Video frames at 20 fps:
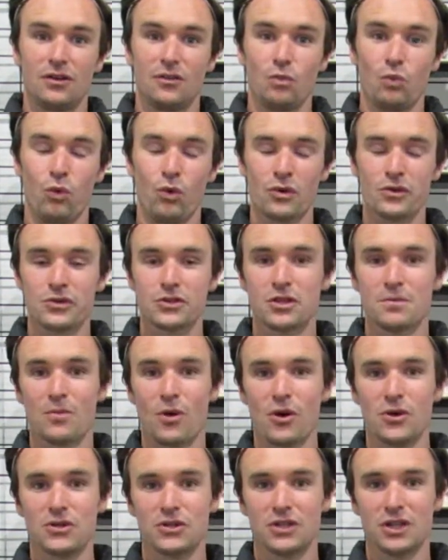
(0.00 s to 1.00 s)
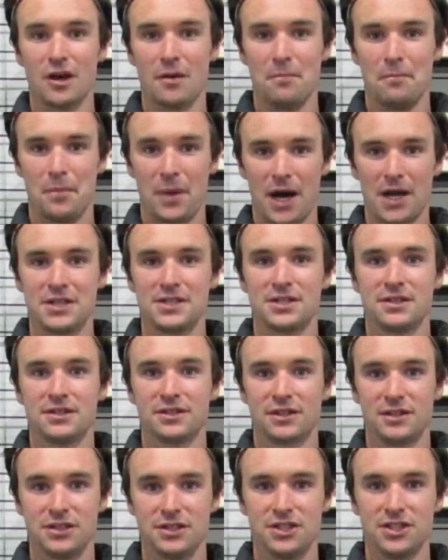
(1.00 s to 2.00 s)
Water is the most abundant
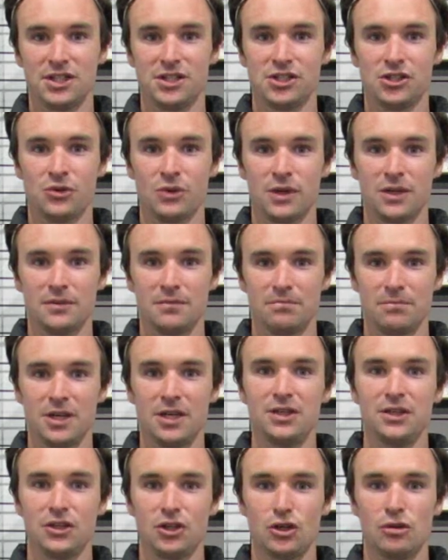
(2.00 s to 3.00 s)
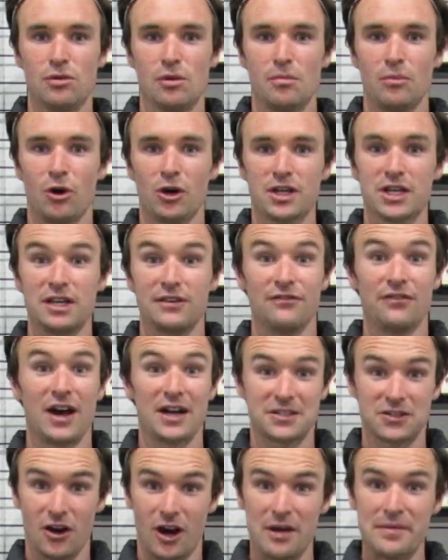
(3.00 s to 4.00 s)
constituent in the human body. In
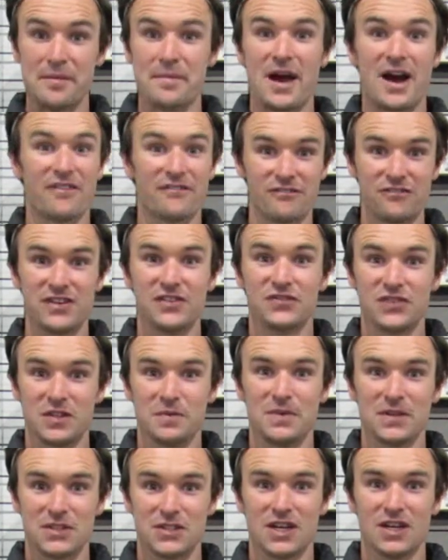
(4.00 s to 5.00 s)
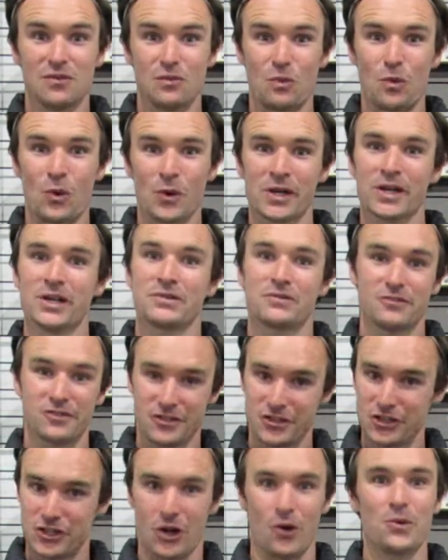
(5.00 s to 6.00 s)
fact, I'm about 50% water,
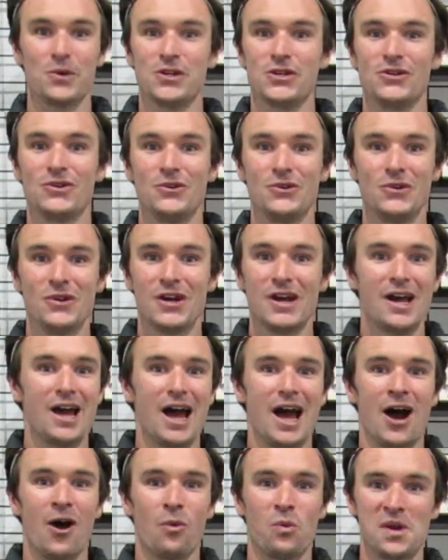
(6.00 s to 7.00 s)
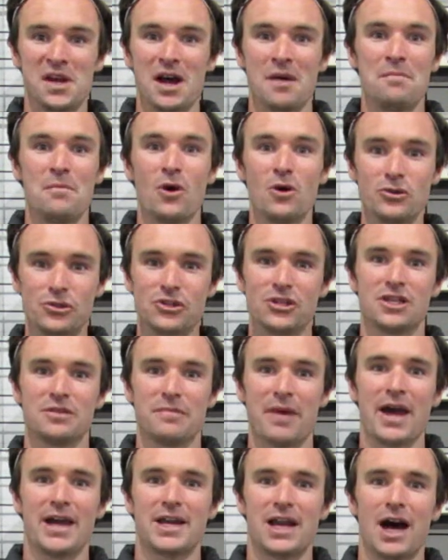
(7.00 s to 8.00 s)
so are you. We are mostly
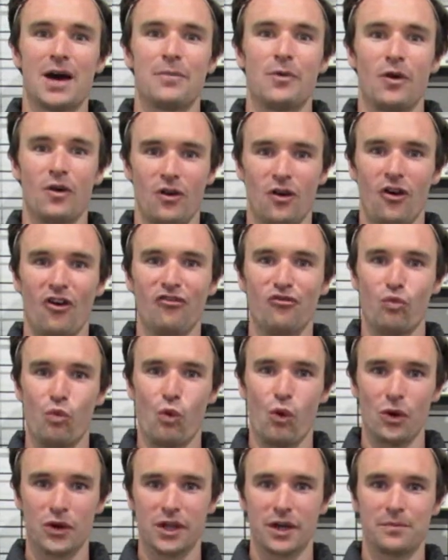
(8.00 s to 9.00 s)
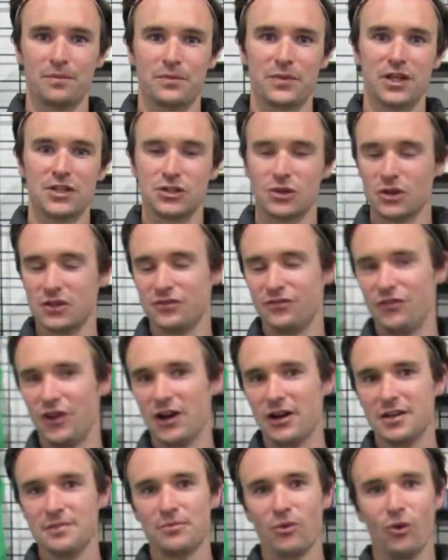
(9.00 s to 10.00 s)
made up of water. And so it's
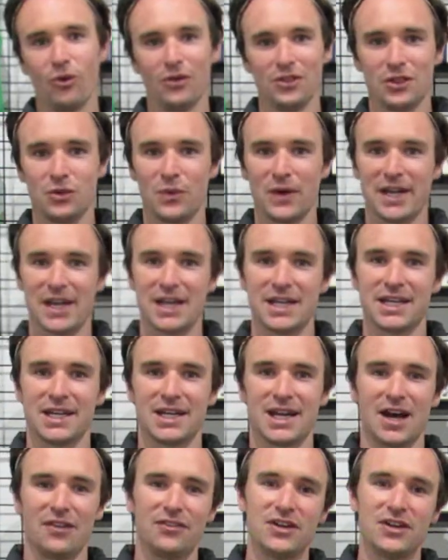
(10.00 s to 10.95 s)
very important that we're getting enough.